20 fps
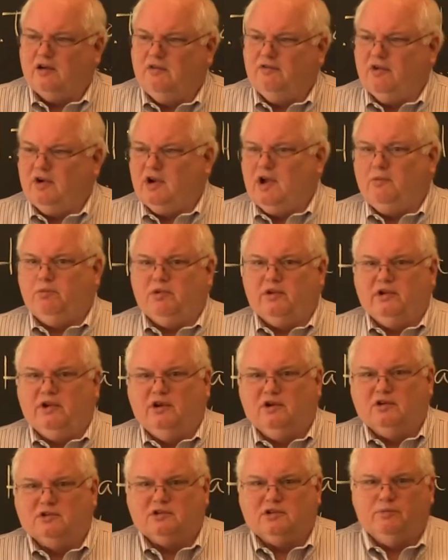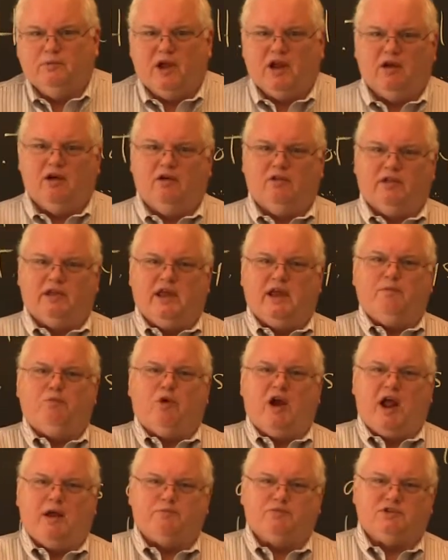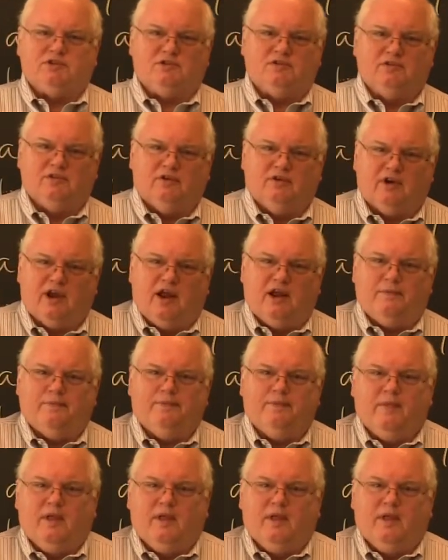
over a couple of years to make all the MRAPs, okay?